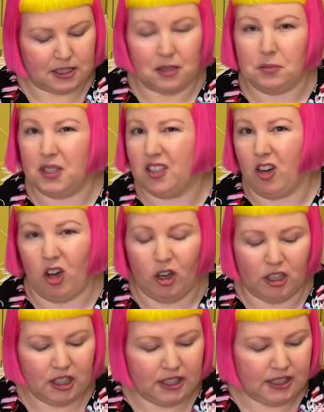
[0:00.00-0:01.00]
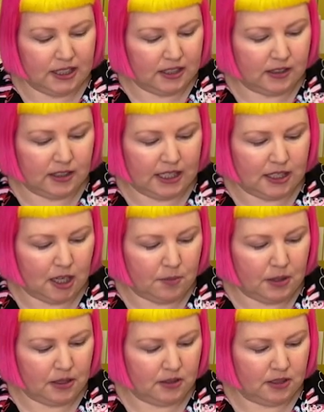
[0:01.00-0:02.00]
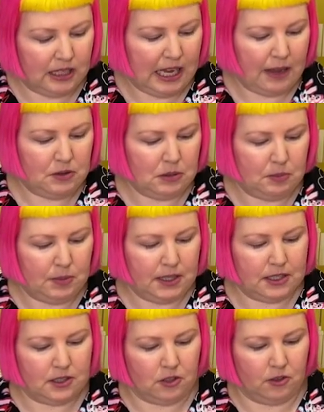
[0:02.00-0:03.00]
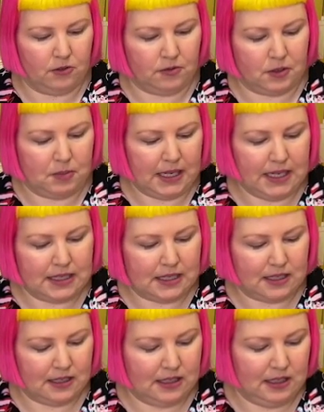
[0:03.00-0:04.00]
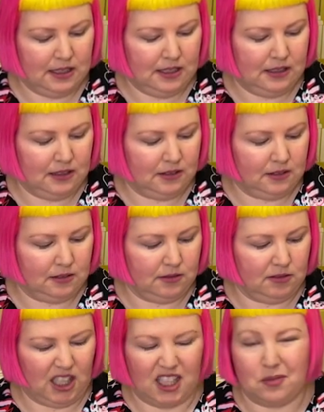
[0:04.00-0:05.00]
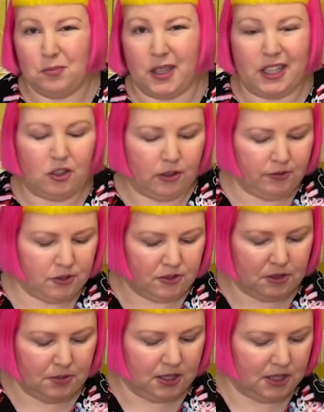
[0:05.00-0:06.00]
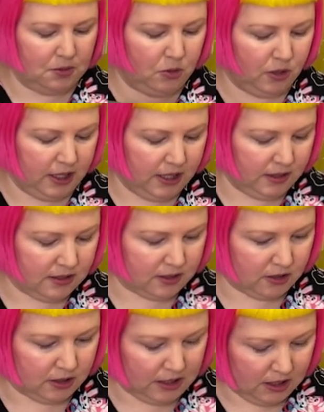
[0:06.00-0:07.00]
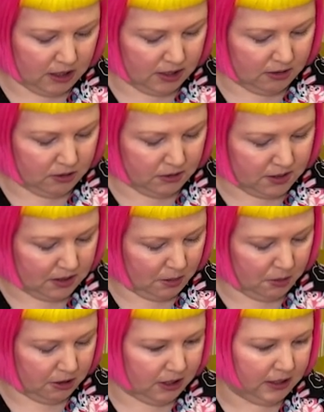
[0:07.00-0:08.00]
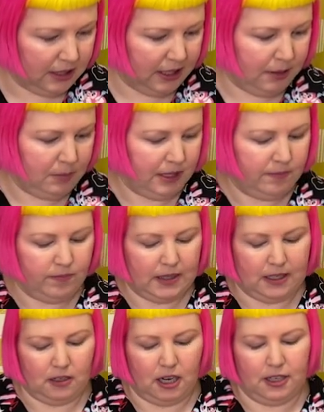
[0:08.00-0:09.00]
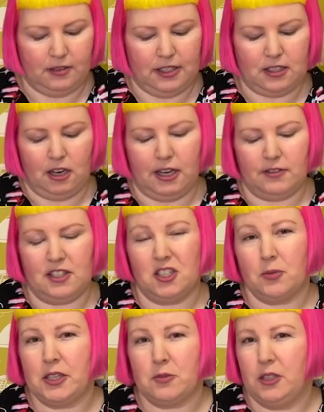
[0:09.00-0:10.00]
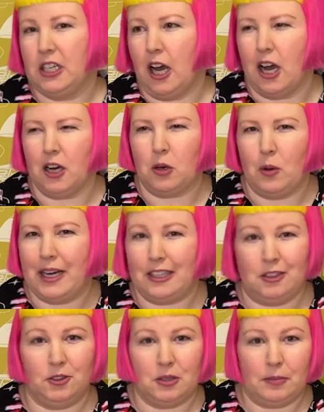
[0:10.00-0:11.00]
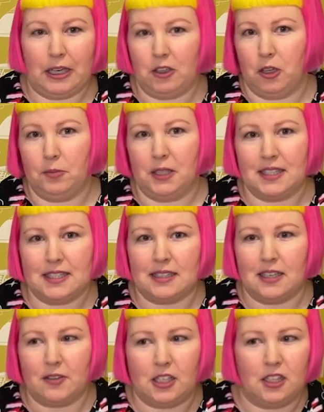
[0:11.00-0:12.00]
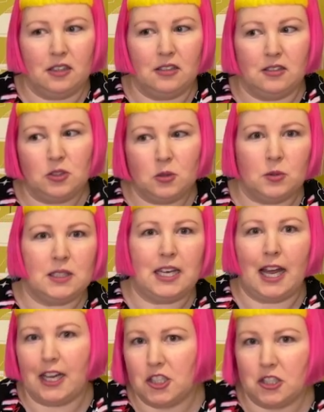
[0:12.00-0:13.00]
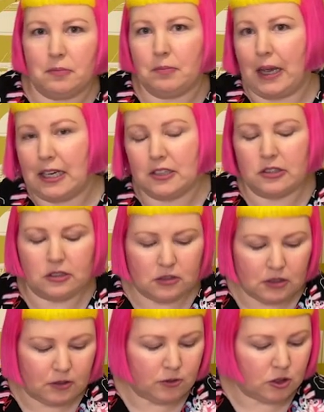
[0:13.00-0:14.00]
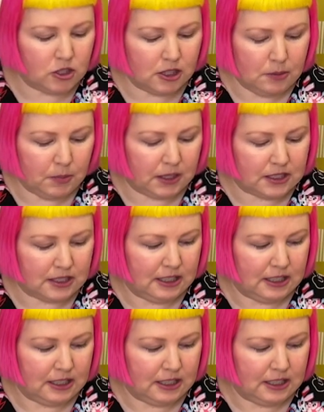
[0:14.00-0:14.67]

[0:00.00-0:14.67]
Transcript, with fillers: a bit oddly and end up having bits of the piece like break off, which was a bit disappointing. So I think they're all somewhere in there, but they're kind of it's kind of the situation where you can't quite glue them back on because there's nothing to attach it back to, unfortunately. But